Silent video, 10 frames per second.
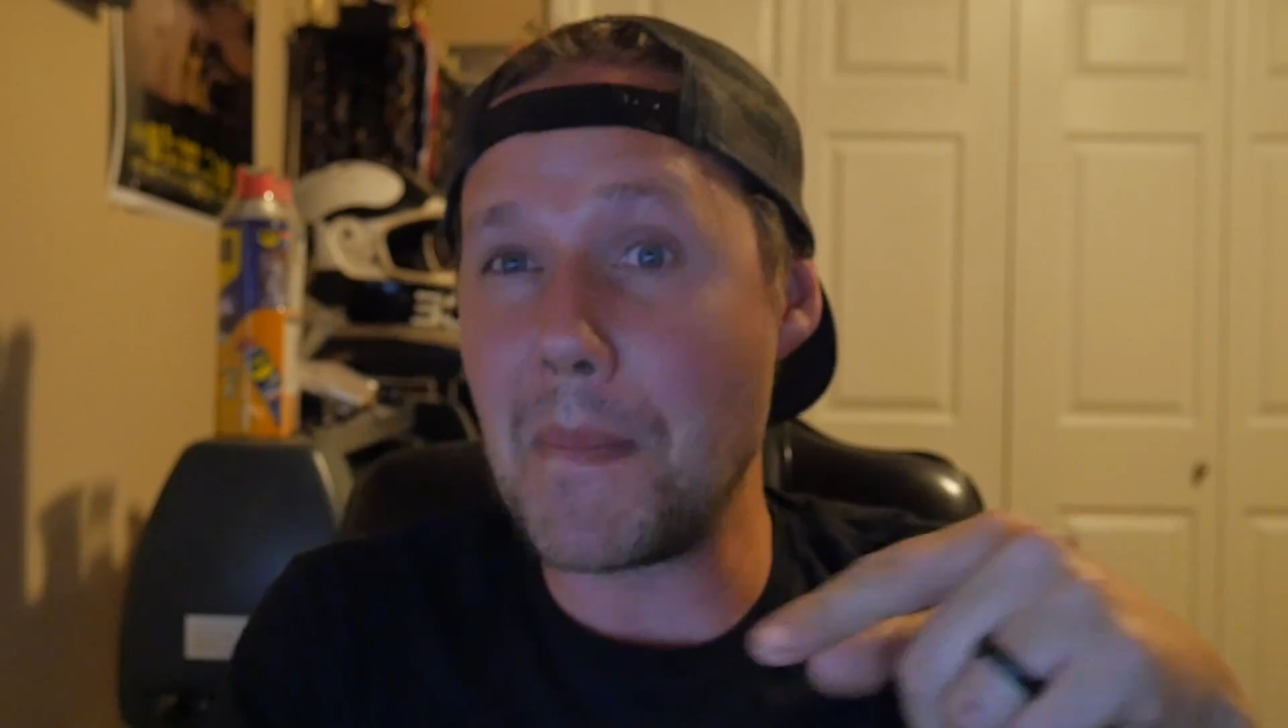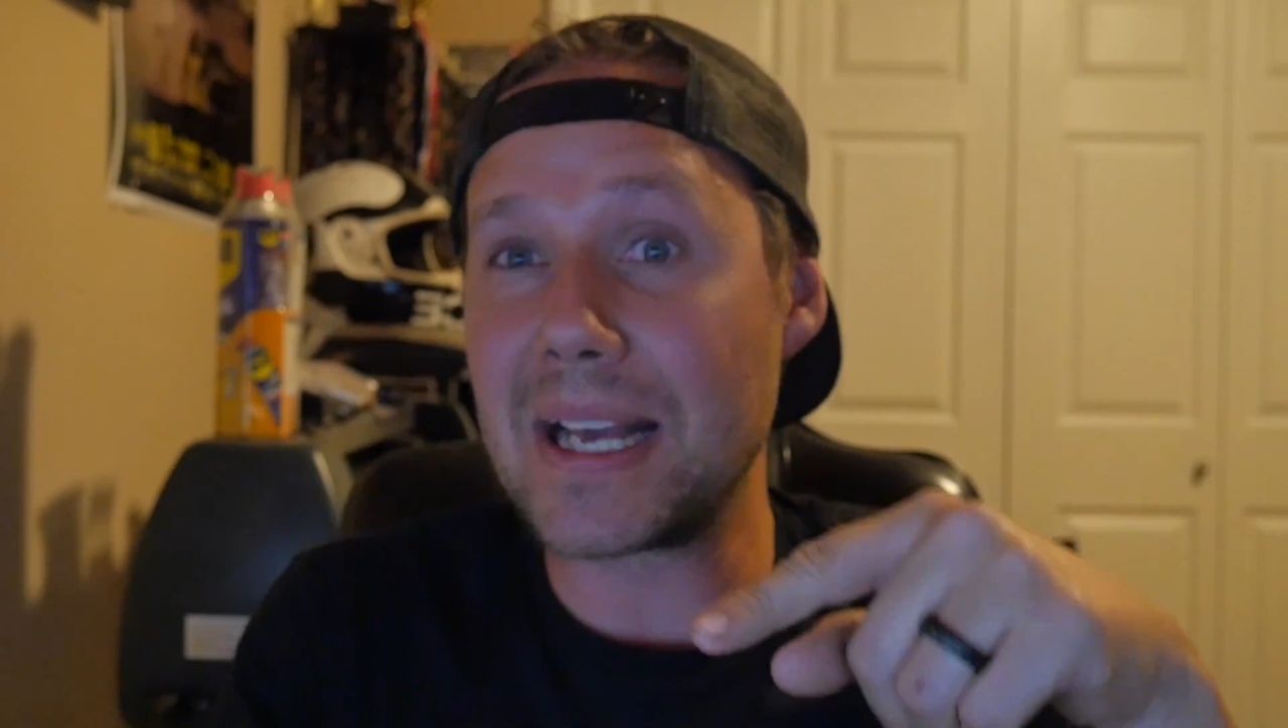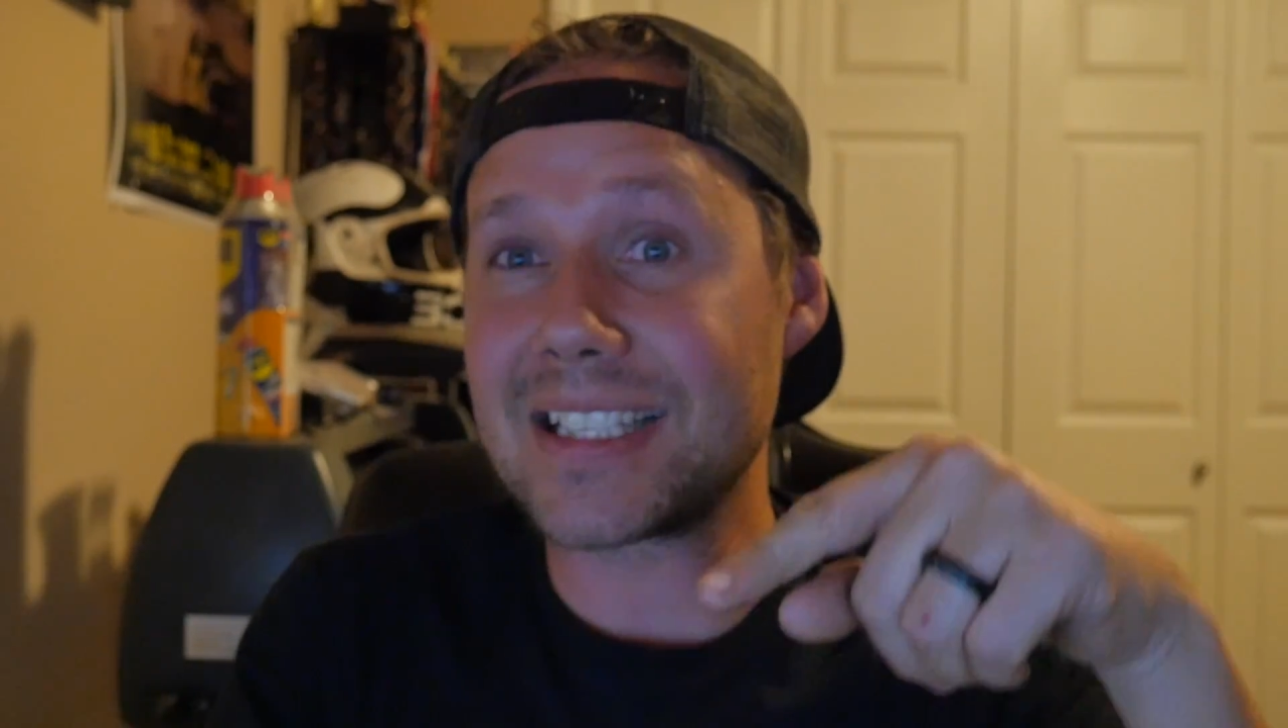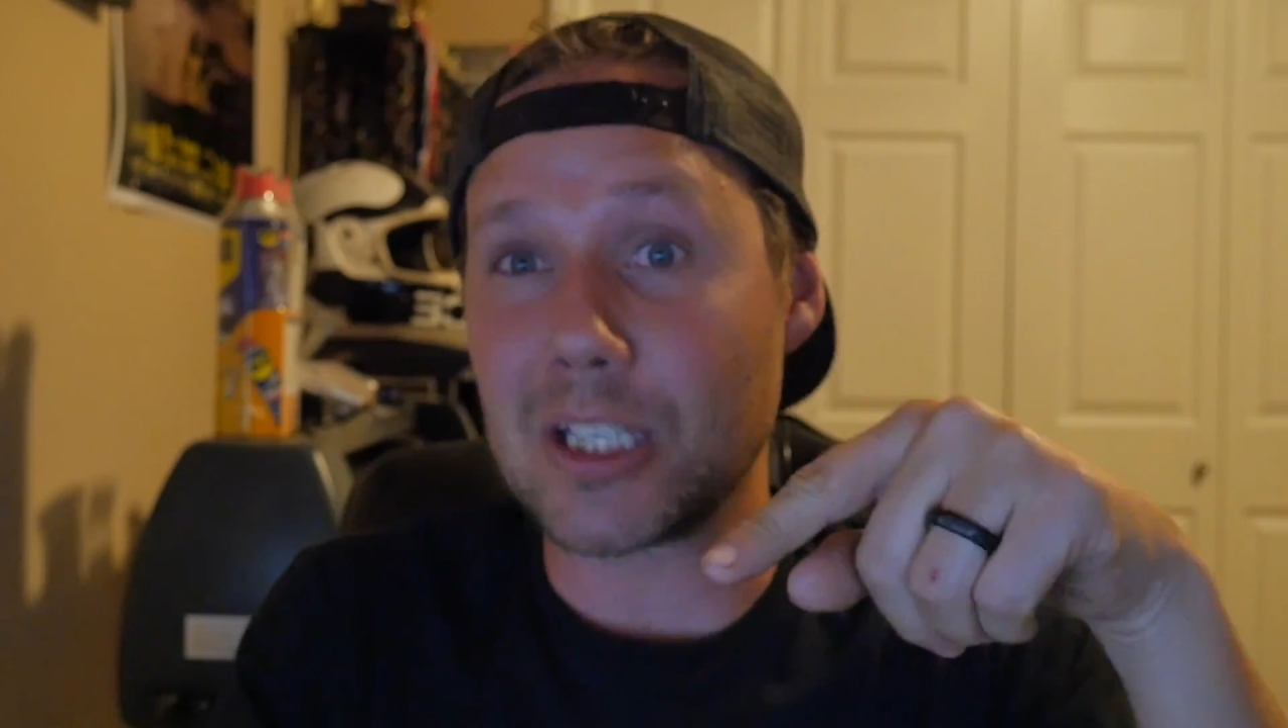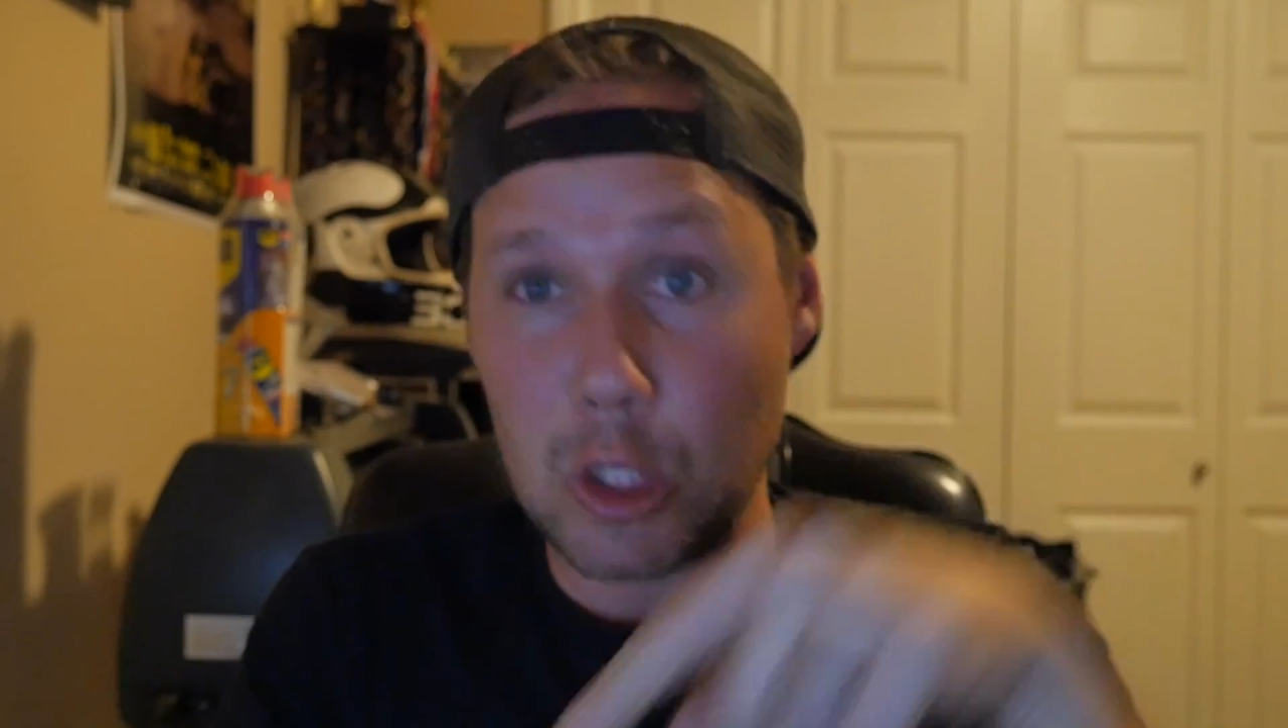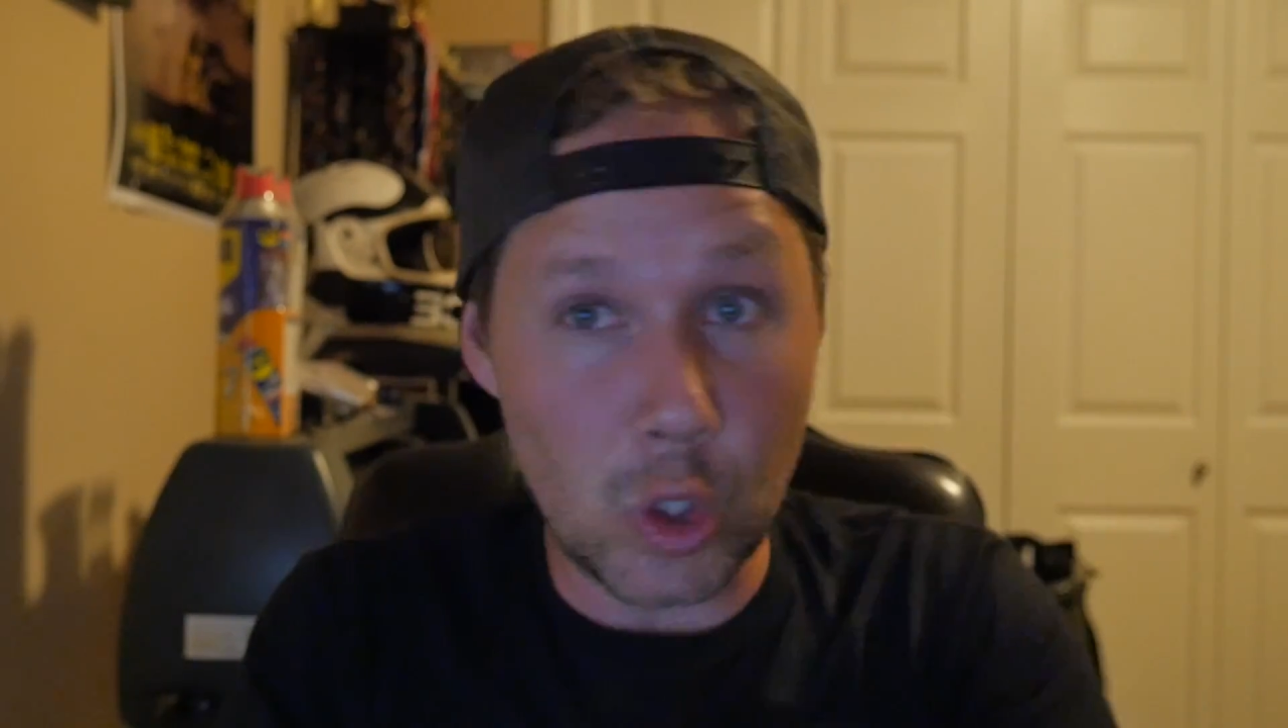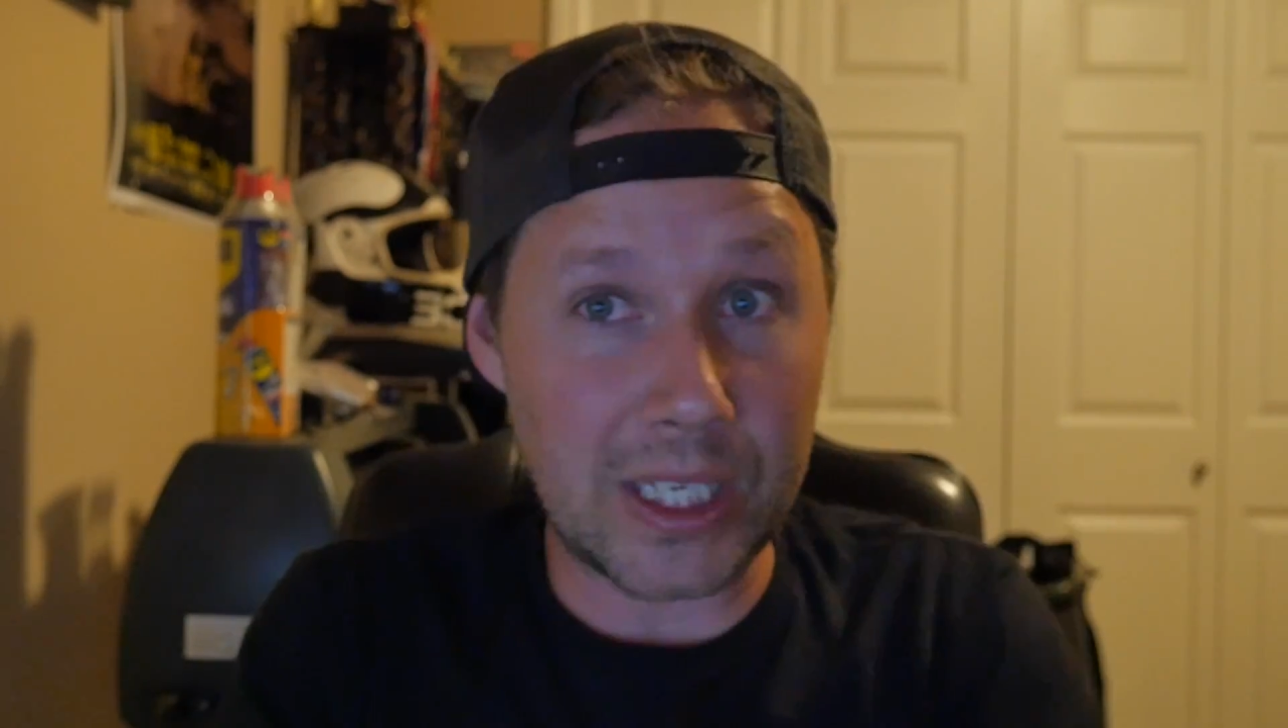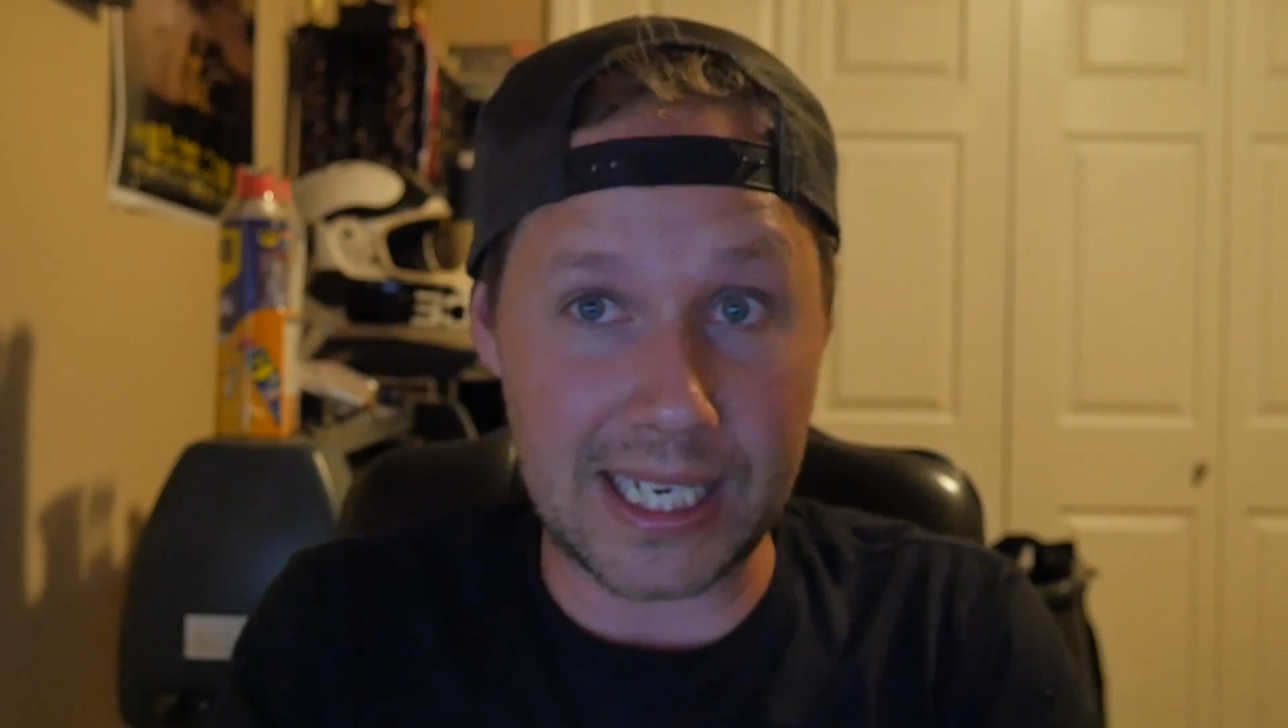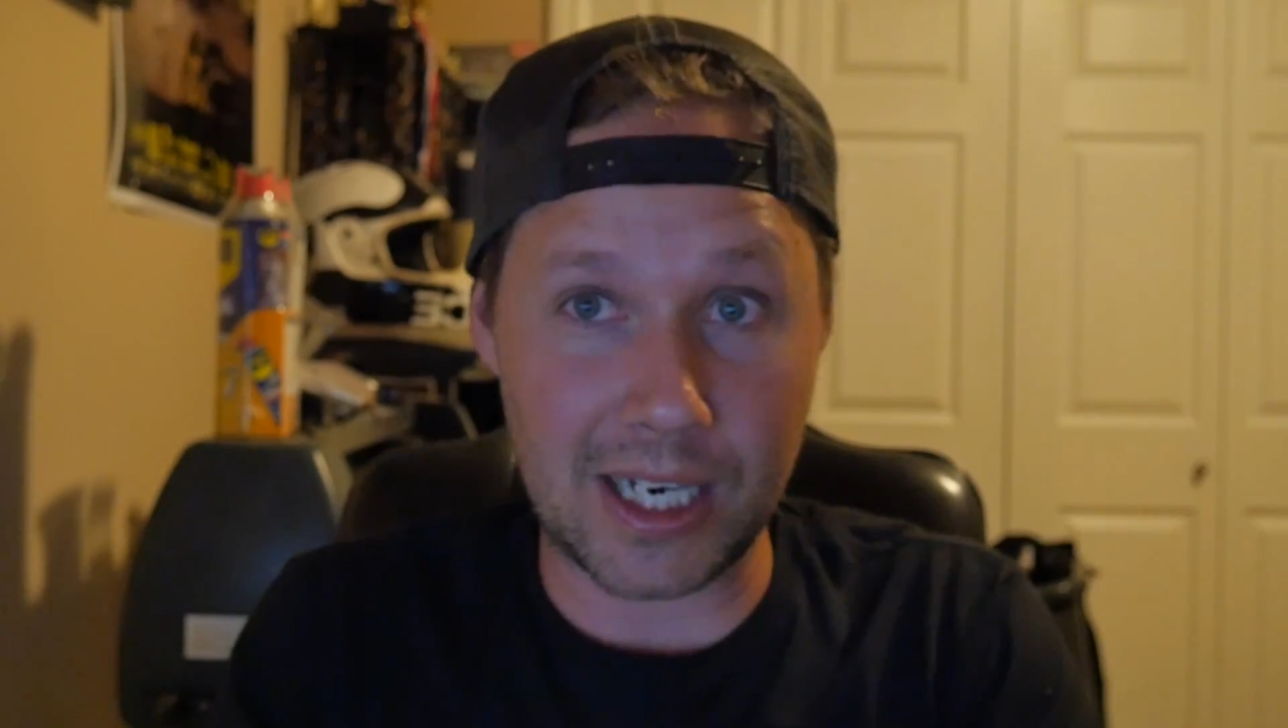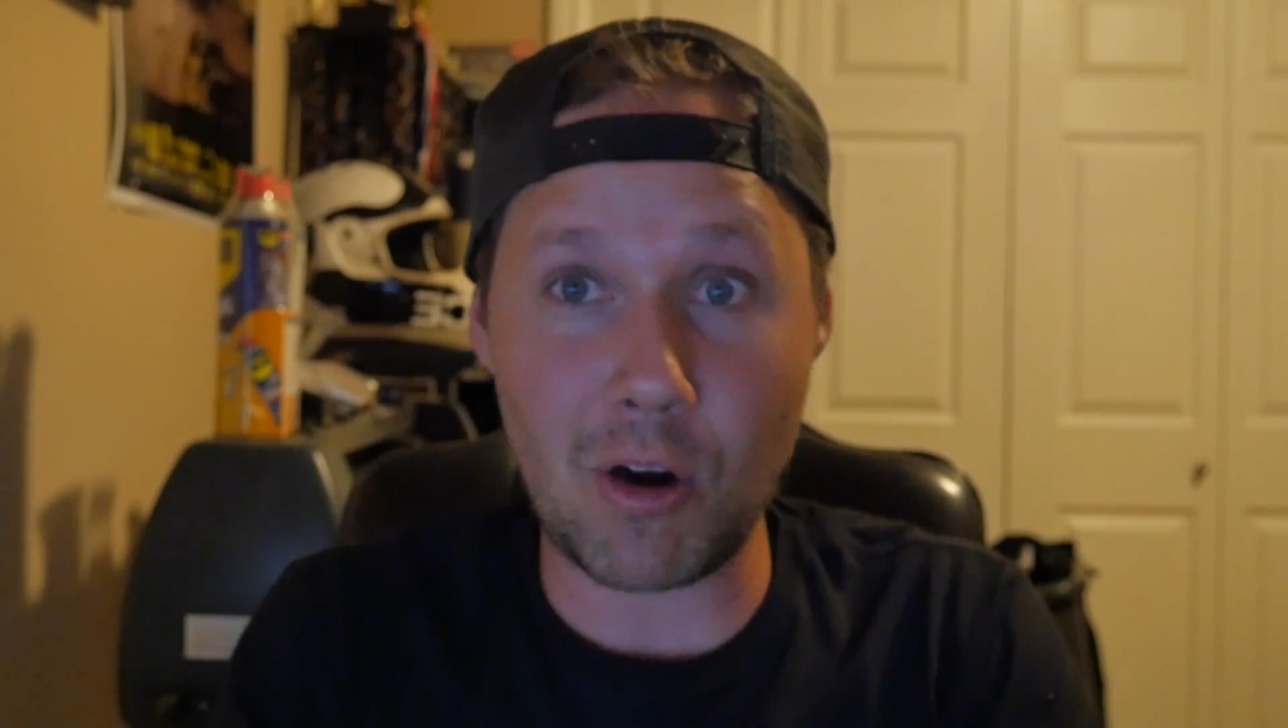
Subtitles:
best looking